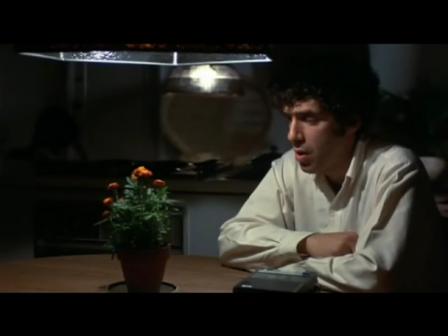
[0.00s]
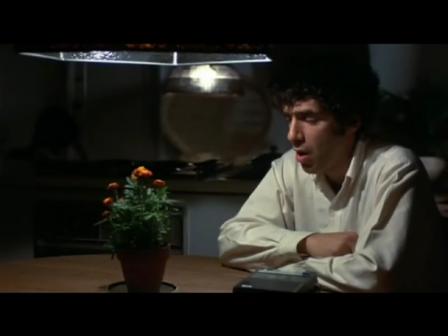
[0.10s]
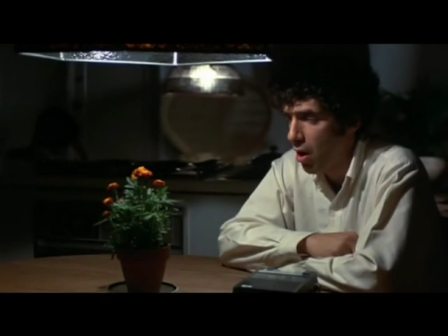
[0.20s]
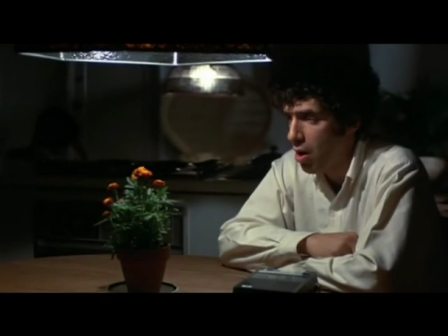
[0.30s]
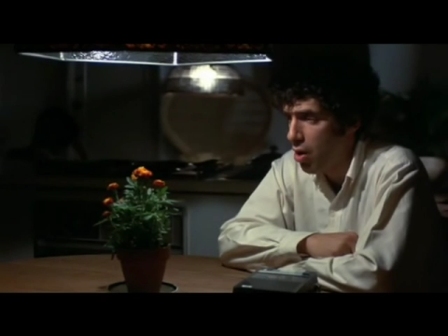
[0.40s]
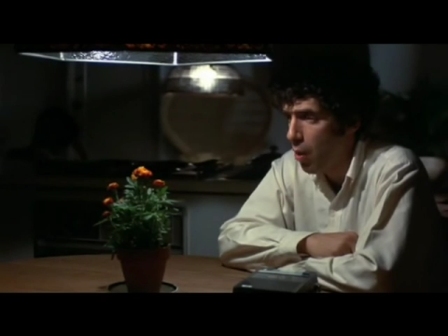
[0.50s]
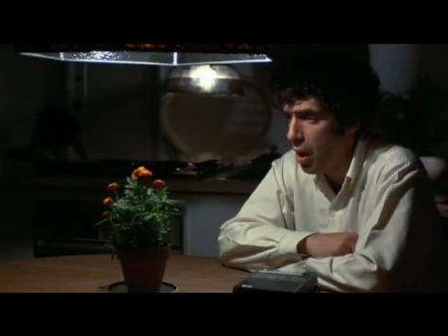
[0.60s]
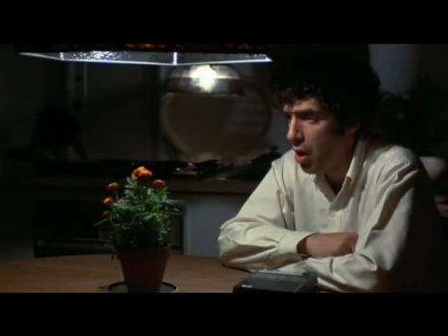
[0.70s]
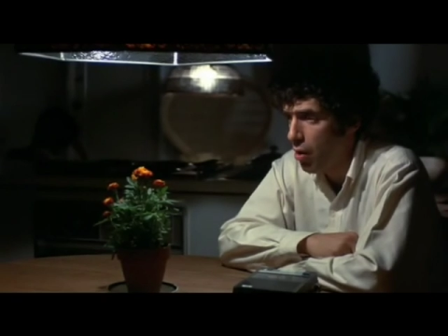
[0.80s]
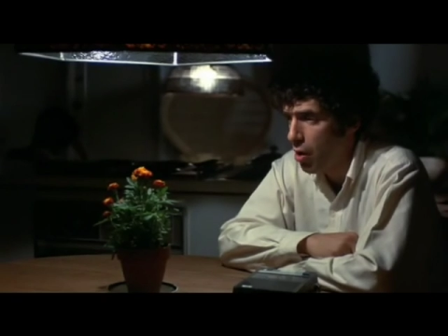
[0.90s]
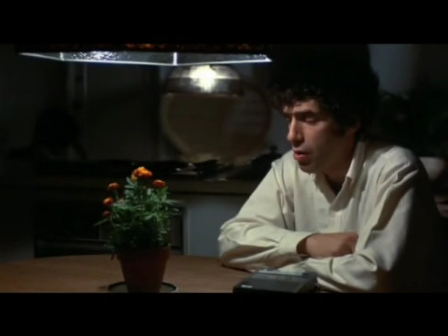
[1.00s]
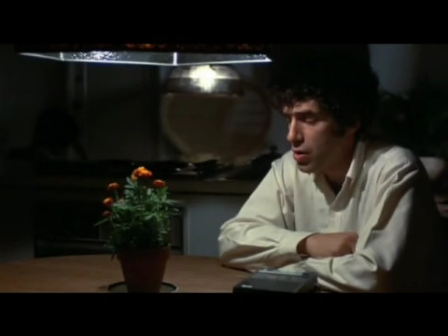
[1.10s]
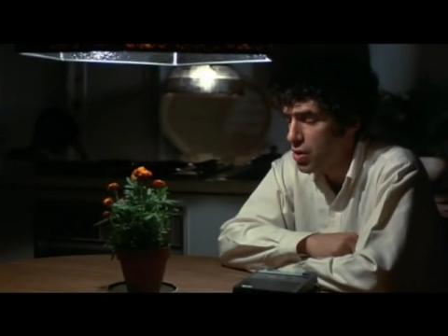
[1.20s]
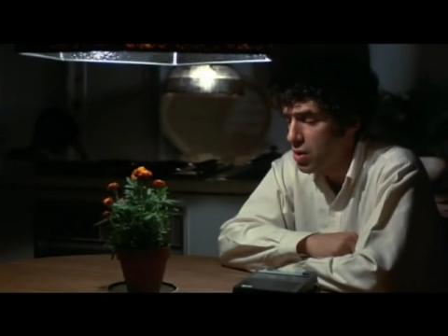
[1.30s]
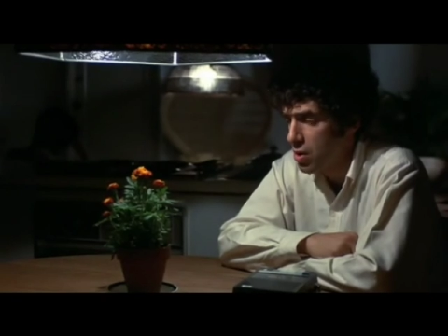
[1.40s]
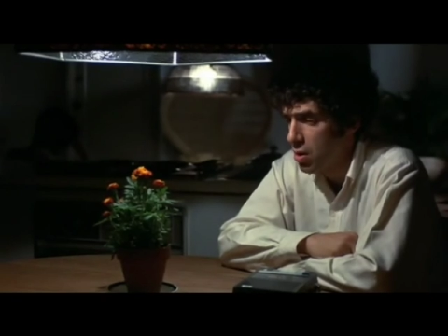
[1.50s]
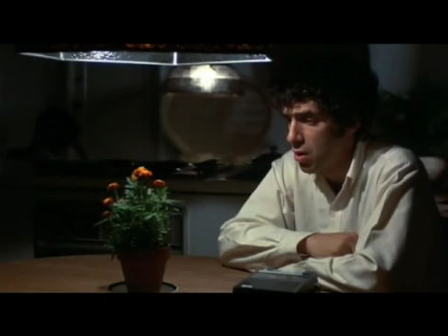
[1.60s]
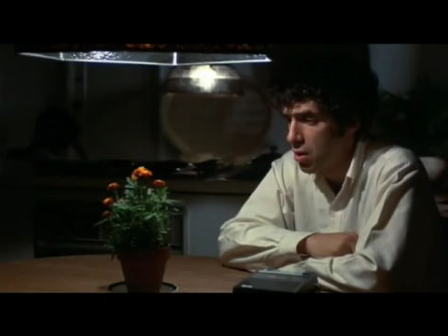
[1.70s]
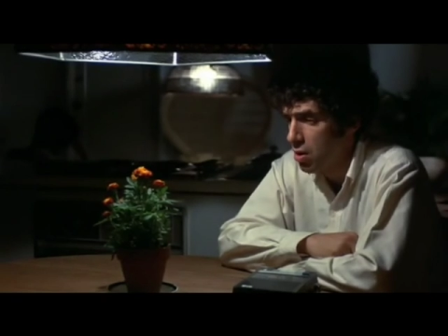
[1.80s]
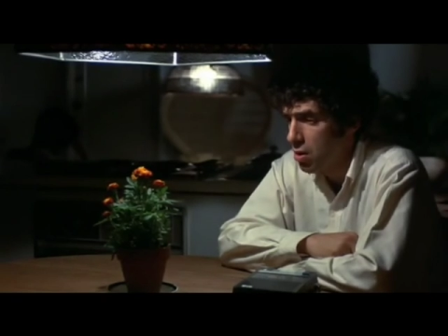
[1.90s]
there are no heroes,
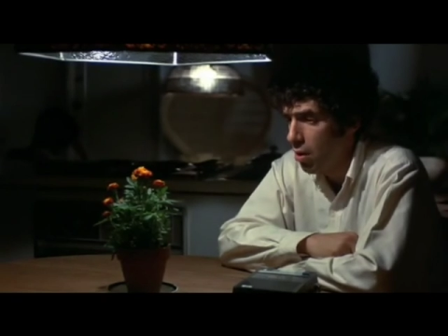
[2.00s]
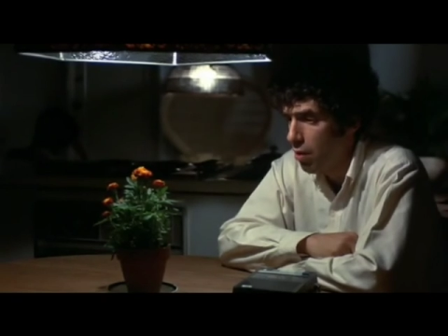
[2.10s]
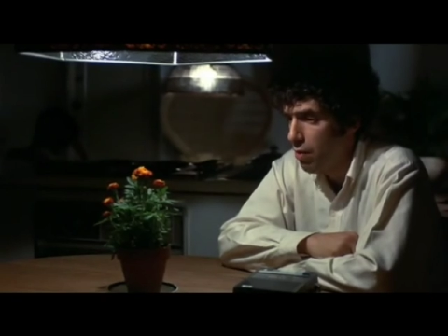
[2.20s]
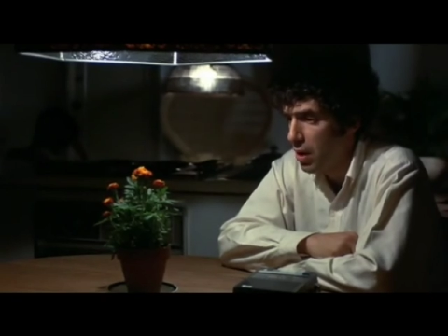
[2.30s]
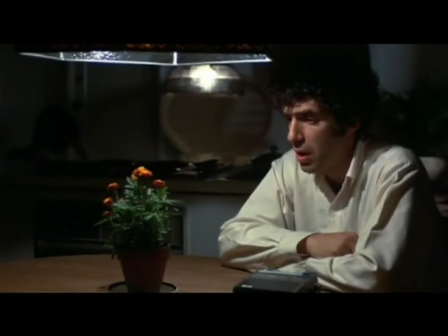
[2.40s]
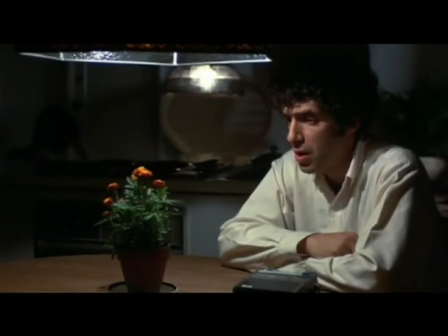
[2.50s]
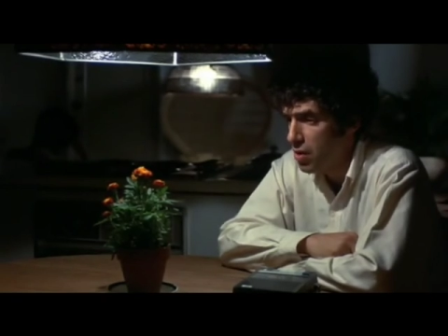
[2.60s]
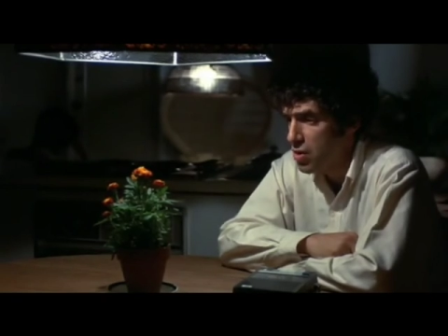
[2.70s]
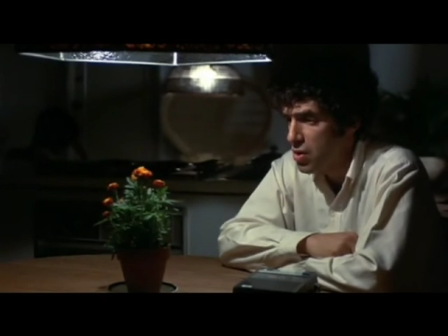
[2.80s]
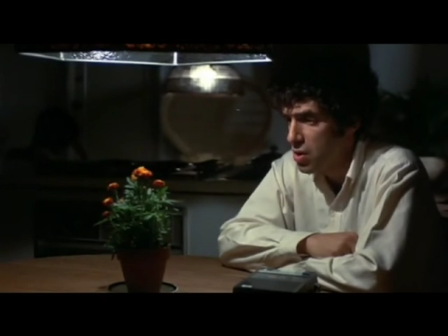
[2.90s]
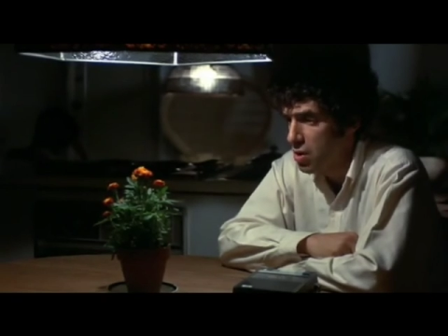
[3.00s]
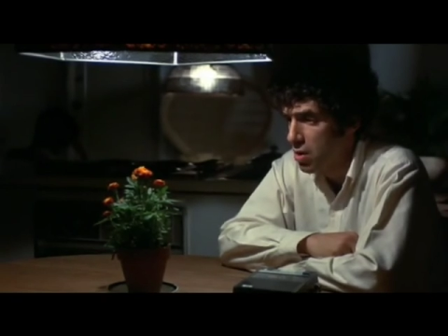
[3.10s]
no villains,